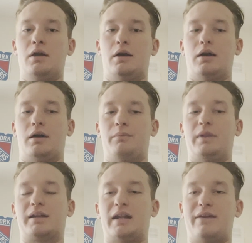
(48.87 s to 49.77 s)
I'm
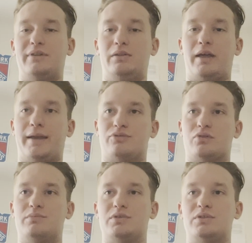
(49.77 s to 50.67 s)
not going to have any live
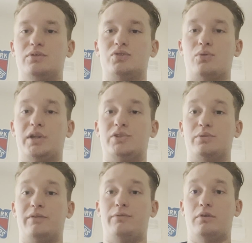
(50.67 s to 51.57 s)
streams until
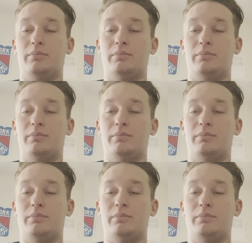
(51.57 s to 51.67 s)
2024,